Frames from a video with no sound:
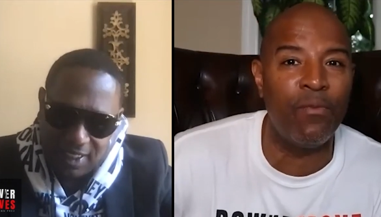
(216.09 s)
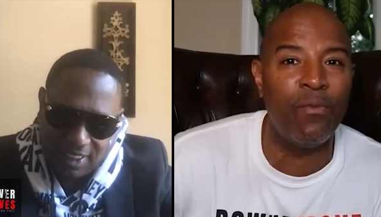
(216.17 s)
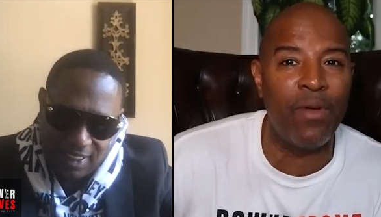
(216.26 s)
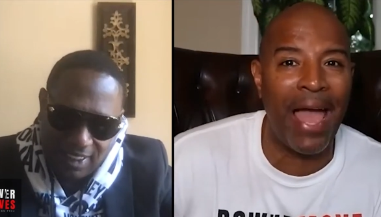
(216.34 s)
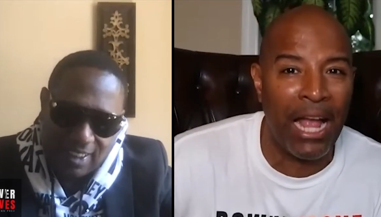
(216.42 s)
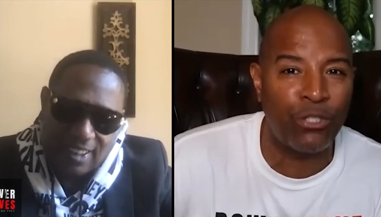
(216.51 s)

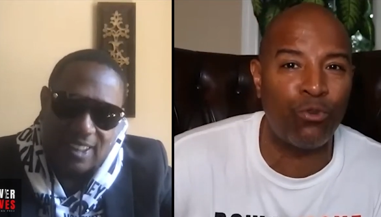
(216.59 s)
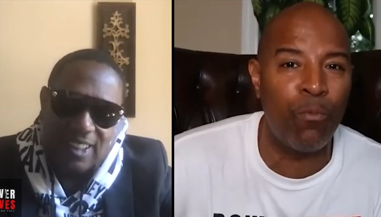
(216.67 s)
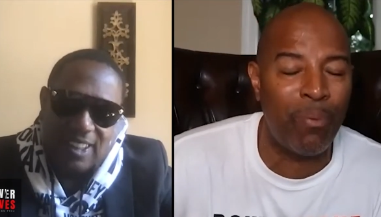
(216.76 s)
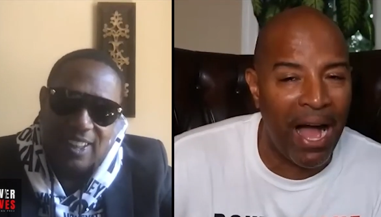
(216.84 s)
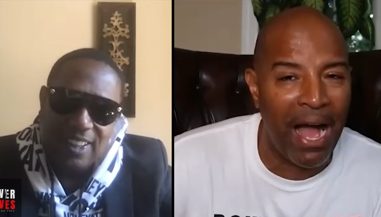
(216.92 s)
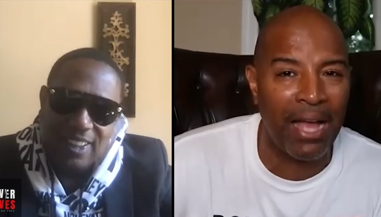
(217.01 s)
Speaker 1: actual
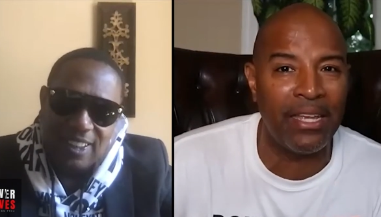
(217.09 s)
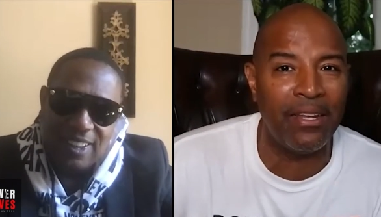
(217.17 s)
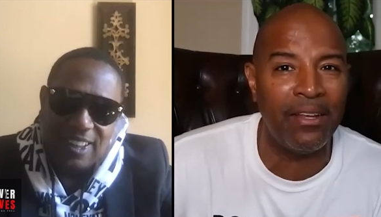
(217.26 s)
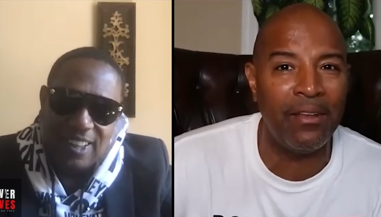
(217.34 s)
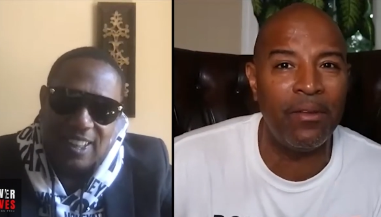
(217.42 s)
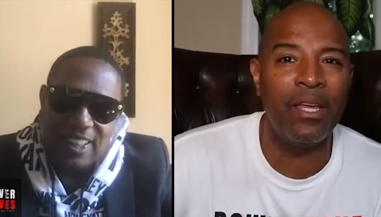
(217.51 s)
pocket.
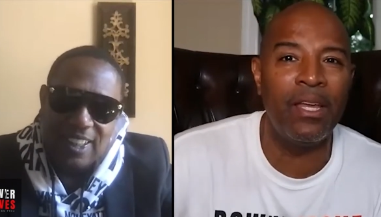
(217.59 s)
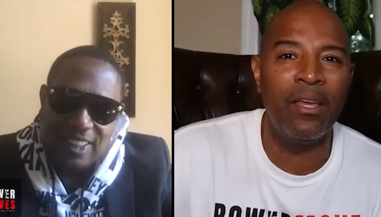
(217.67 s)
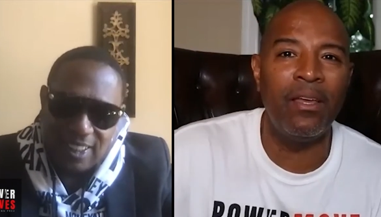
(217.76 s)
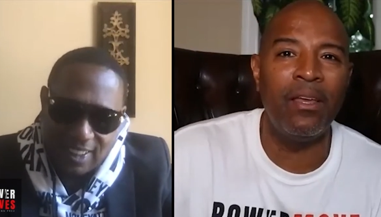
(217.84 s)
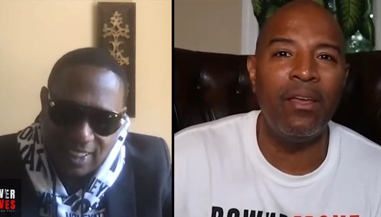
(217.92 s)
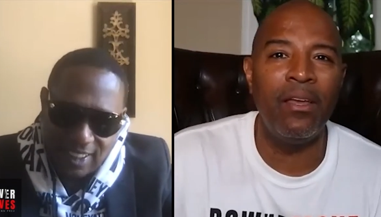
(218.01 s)

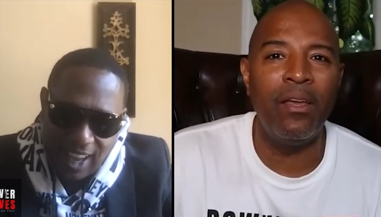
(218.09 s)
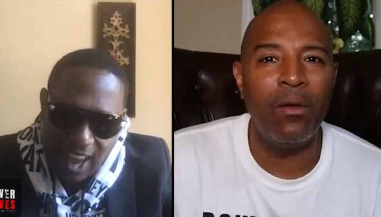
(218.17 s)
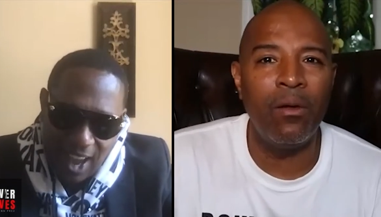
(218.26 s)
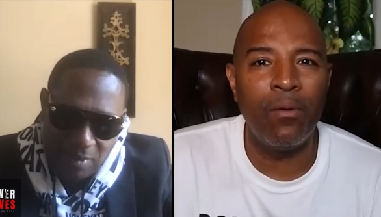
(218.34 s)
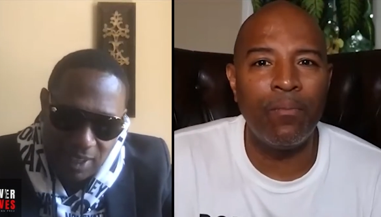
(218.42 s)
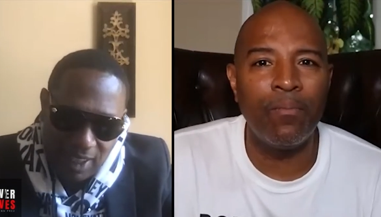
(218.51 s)
Speaker 2: Yeah,
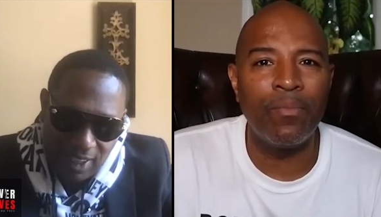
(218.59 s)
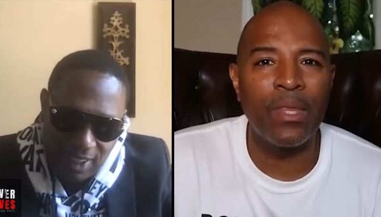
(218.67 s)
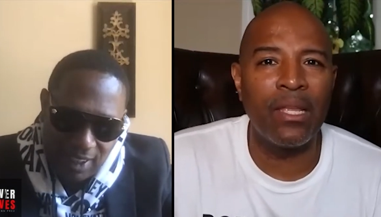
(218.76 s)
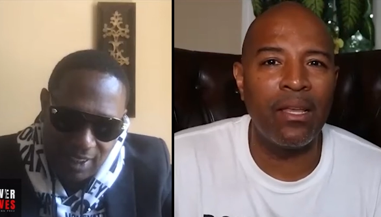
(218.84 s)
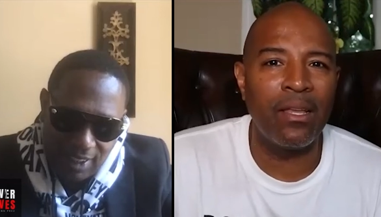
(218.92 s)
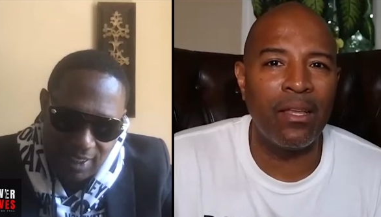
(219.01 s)
I
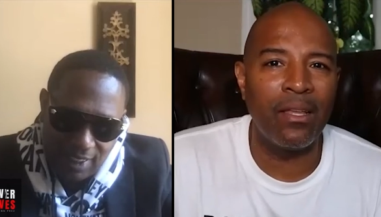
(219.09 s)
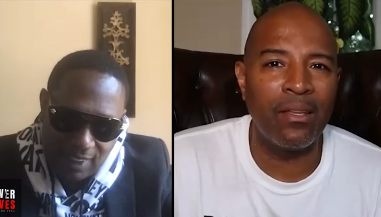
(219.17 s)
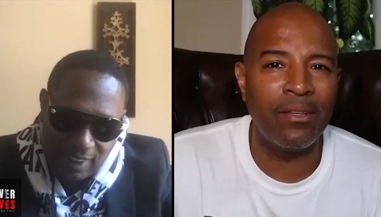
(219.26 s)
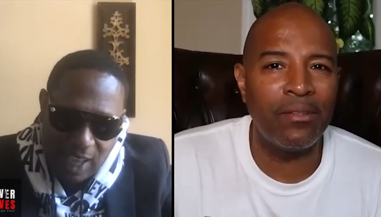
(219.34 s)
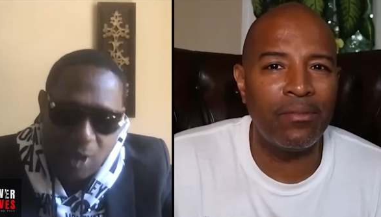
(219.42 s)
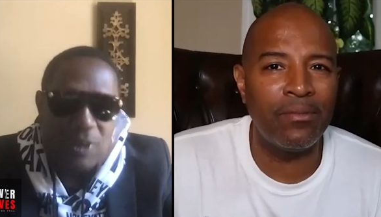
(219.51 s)
mean
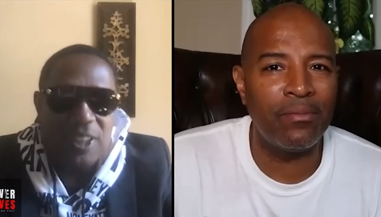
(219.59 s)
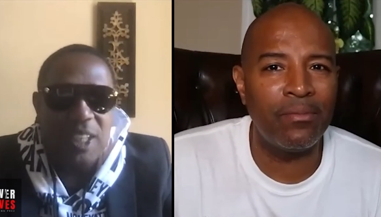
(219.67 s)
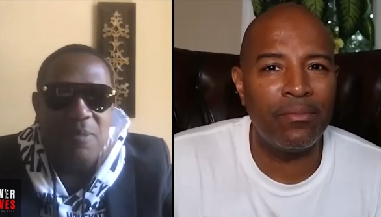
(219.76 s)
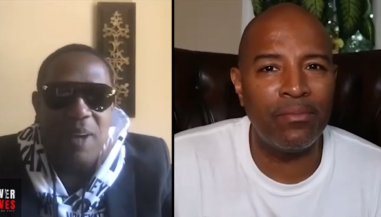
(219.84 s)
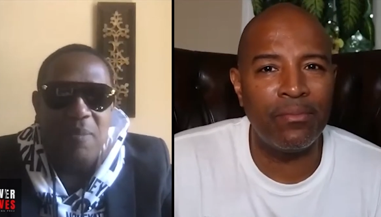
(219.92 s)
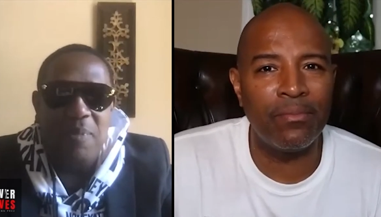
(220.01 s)
that was in
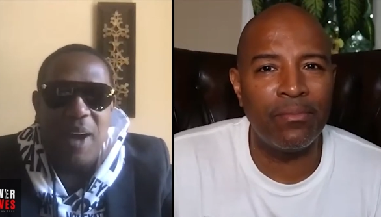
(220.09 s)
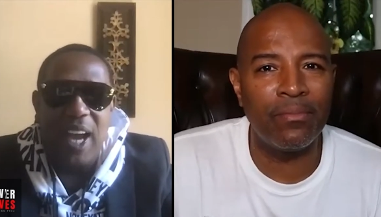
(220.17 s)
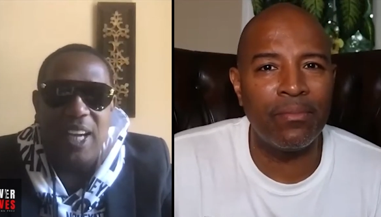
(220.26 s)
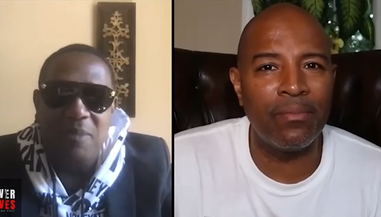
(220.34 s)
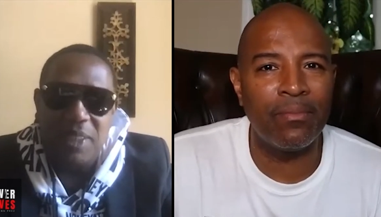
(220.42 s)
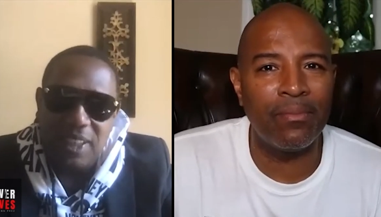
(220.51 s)
my
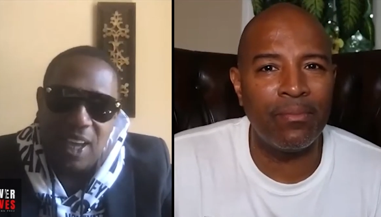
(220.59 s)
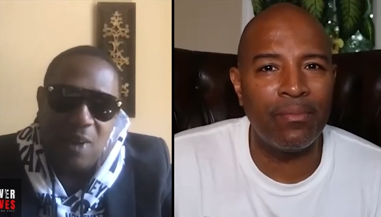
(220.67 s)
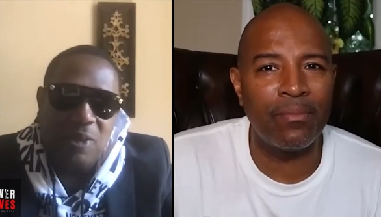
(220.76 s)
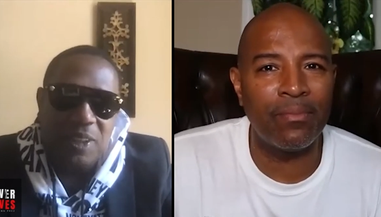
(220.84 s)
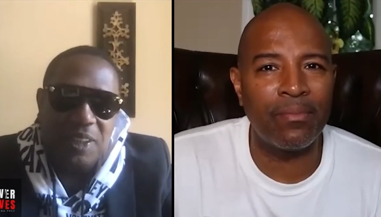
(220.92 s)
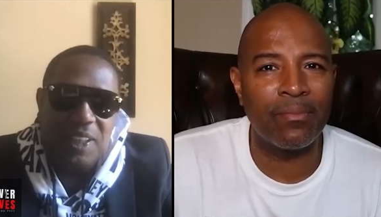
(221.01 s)
pocket, but that
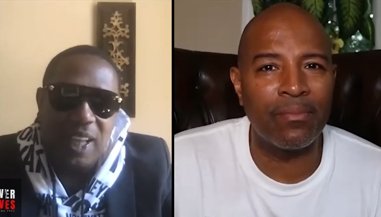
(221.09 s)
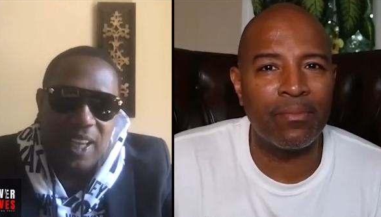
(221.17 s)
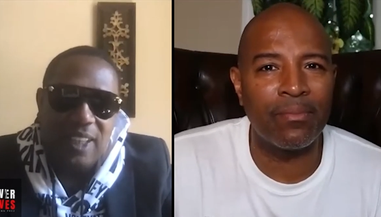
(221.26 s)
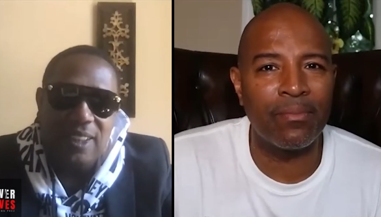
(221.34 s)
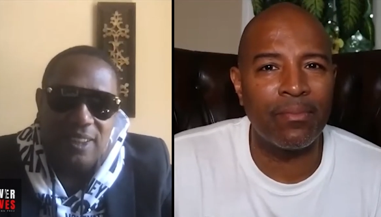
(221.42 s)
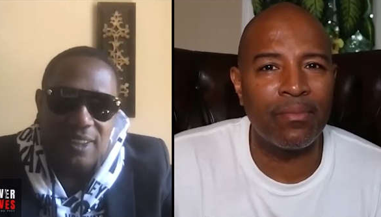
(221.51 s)
was like
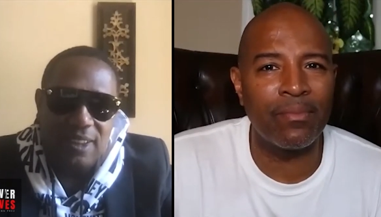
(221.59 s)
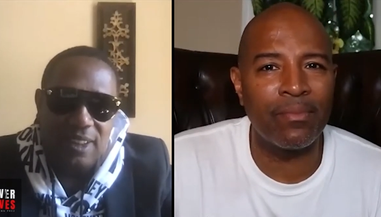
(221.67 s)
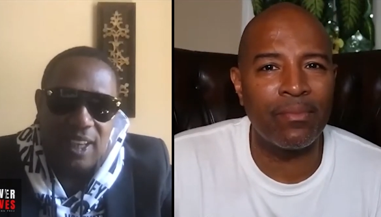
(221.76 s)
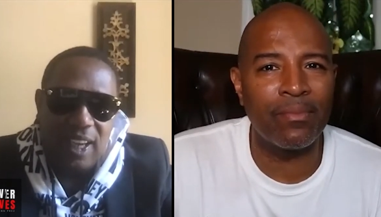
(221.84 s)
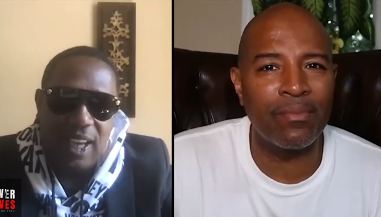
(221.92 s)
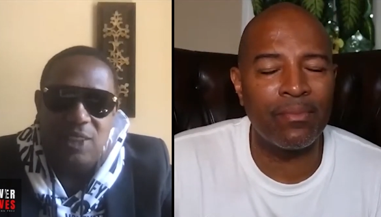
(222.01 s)

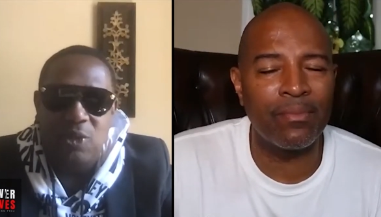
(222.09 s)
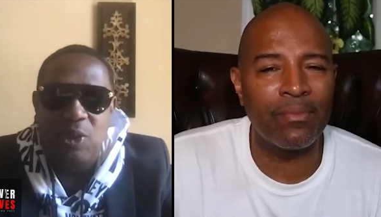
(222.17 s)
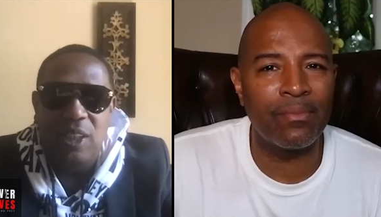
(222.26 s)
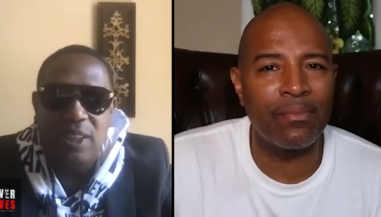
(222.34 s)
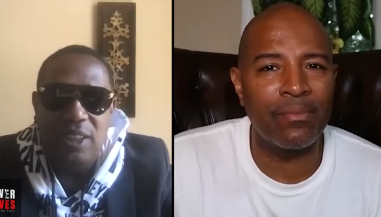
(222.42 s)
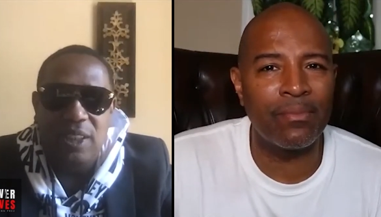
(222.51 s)
as real
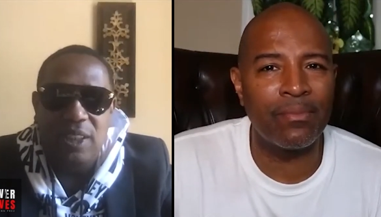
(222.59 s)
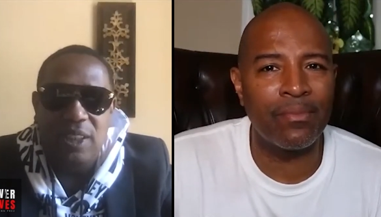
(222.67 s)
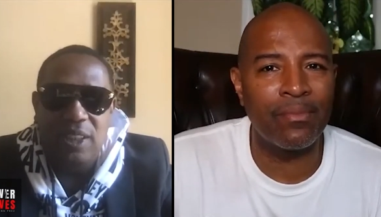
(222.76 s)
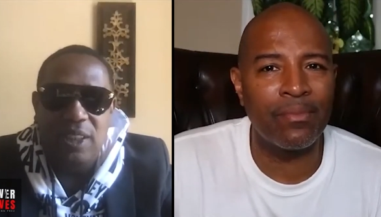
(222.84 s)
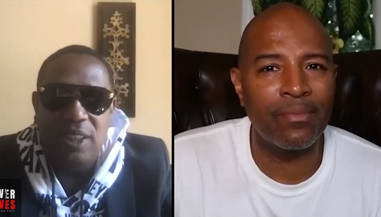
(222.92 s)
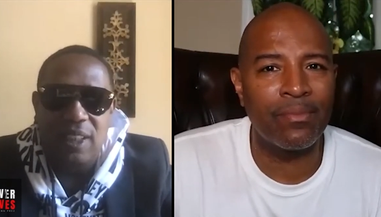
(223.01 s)
as it
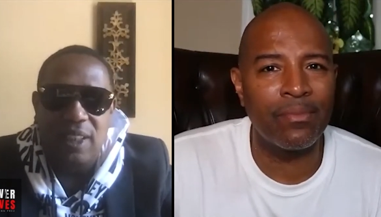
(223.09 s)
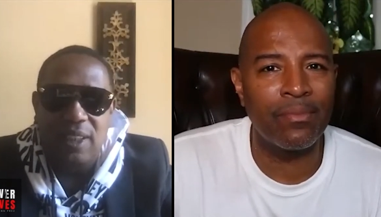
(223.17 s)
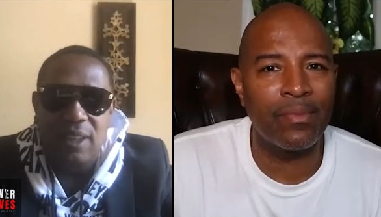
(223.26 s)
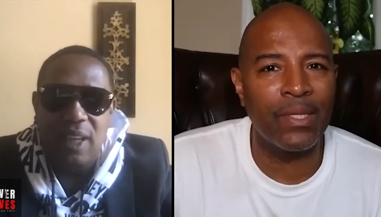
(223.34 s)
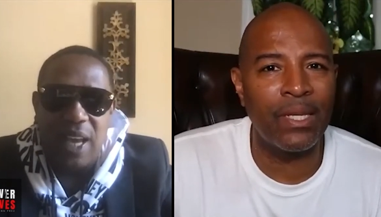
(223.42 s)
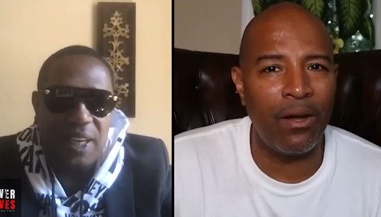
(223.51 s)
get. I
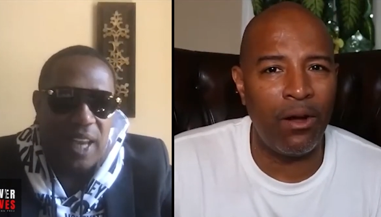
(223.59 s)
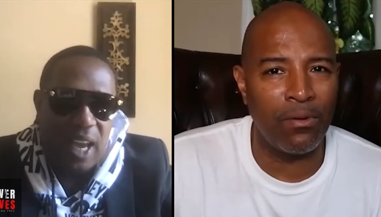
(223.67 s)
didn't have a